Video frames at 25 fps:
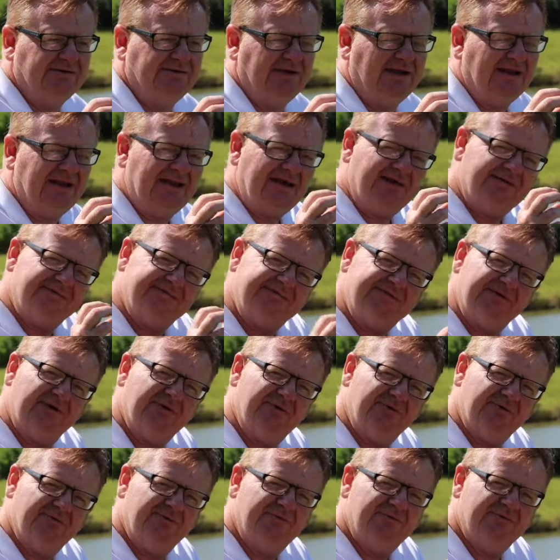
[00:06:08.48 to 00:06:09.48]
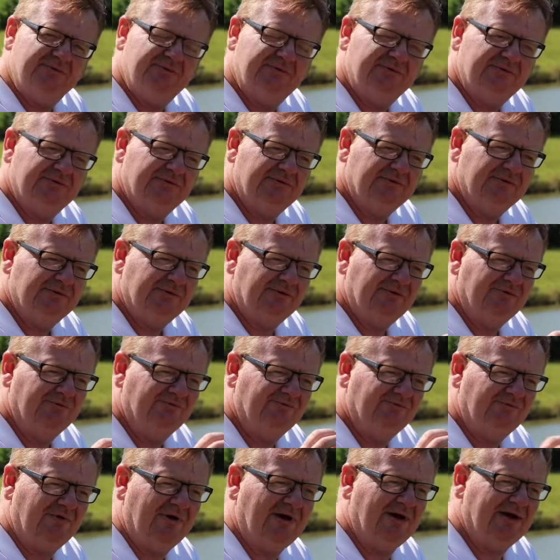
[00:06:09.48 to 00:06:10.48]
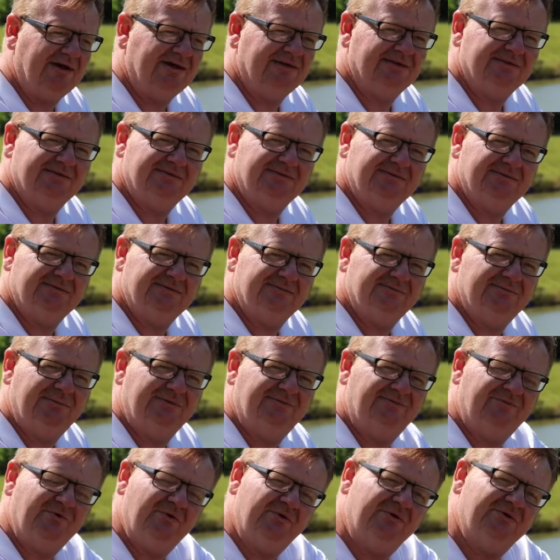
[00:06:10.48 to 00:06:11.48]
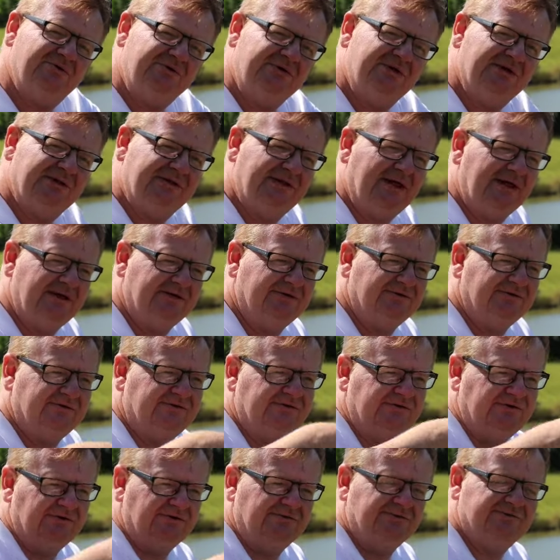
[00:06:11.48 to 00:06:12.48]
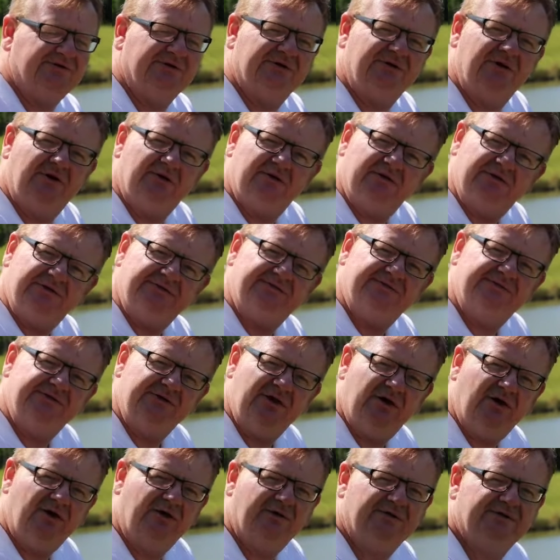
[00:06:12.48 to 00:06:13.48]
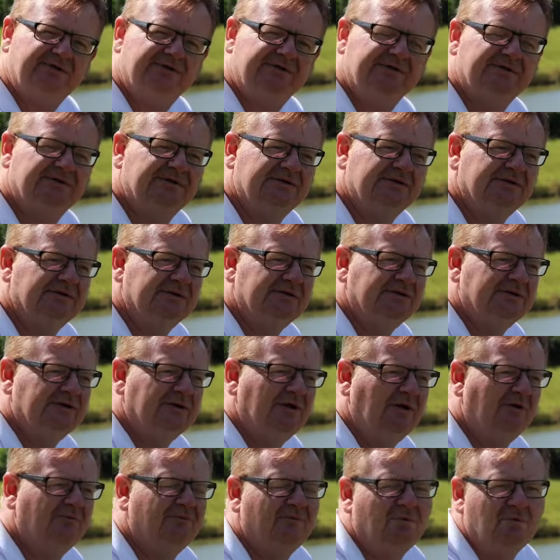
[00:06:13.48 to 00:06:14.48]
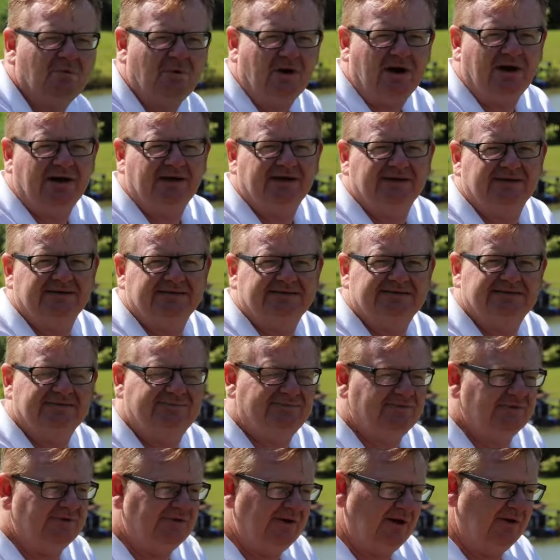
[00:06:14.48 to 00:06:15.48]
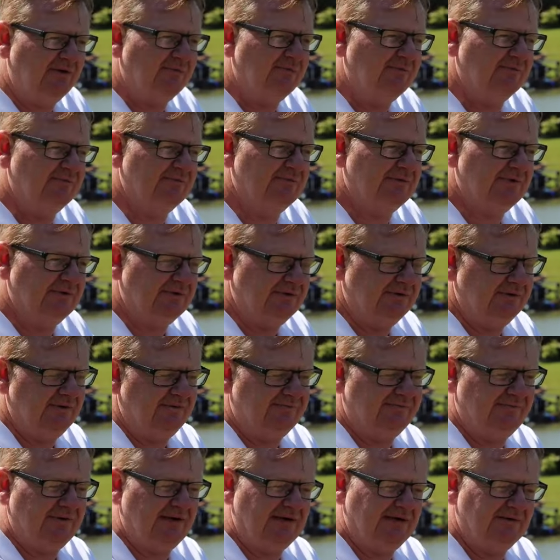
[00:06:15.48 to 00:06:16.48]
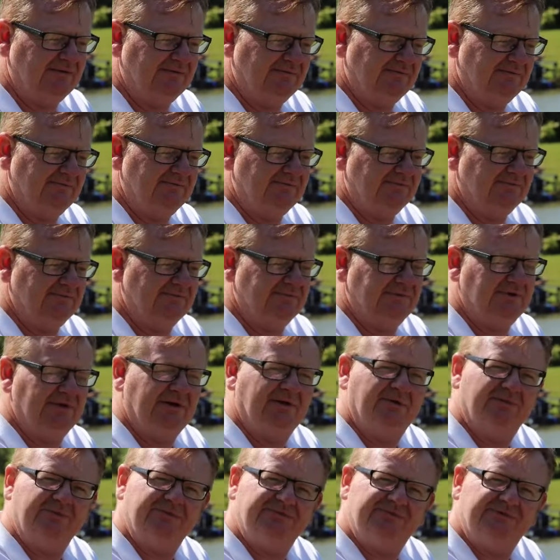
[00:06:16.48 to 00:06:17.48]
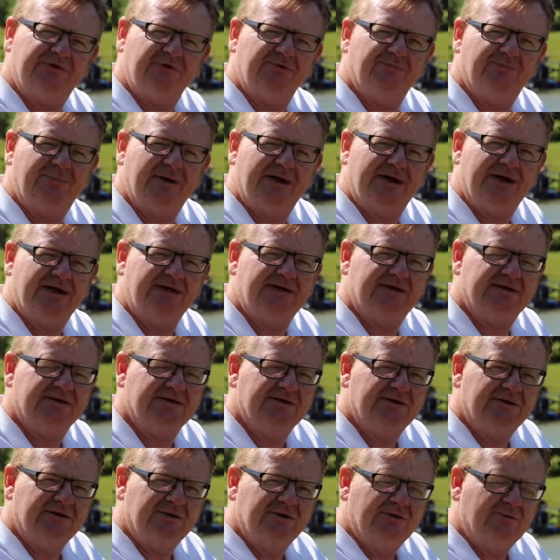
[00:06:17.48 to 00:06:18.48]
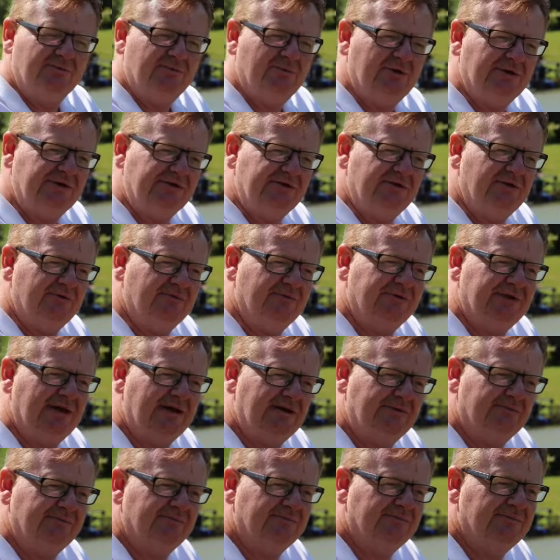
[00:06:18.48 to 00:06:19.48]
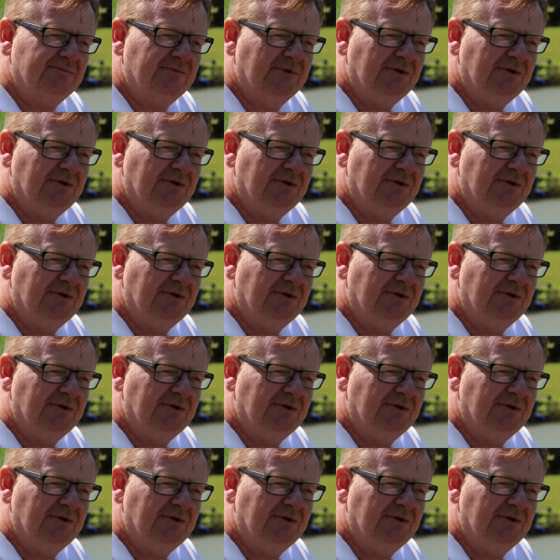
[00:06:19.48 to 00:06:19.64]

the lasso right before you then use your knotless knot. Otherwise, if you don't, and you have, like, you know, it's too big, when you then